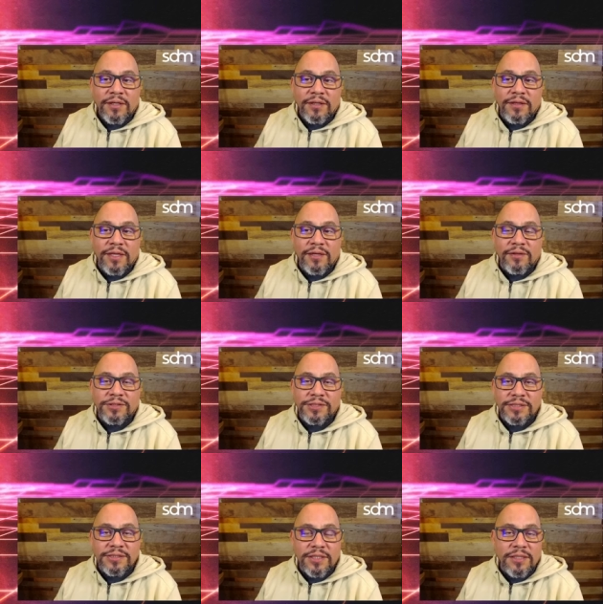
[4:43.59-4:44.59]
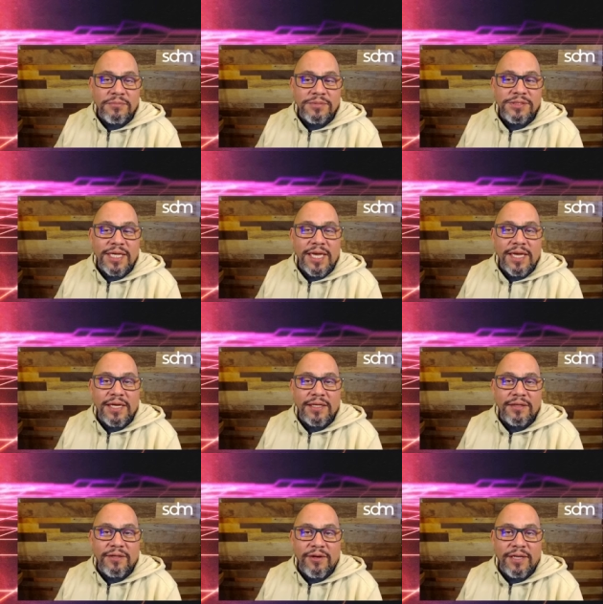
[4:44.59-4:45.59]
their systems
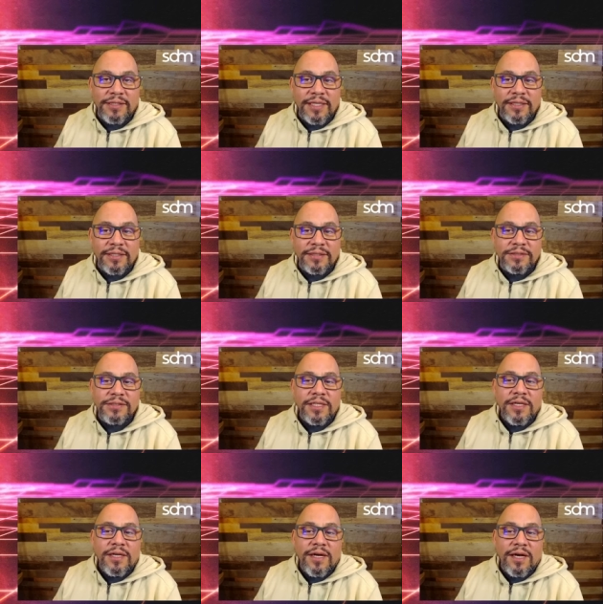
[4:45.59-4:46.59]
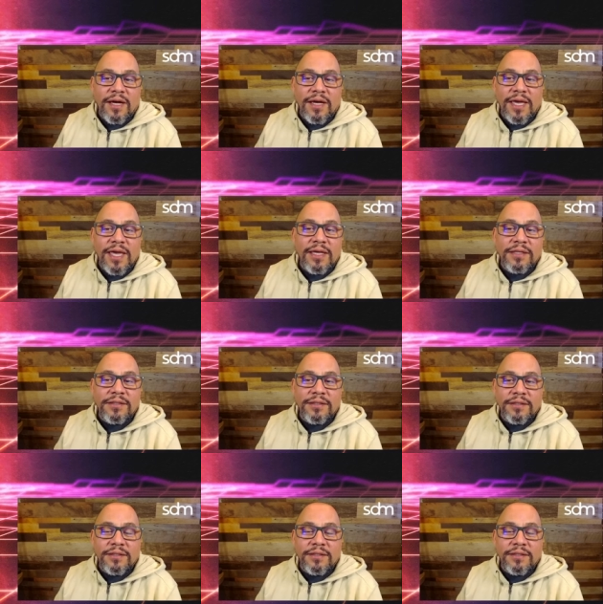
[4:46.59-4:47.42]
and their identities, uh, and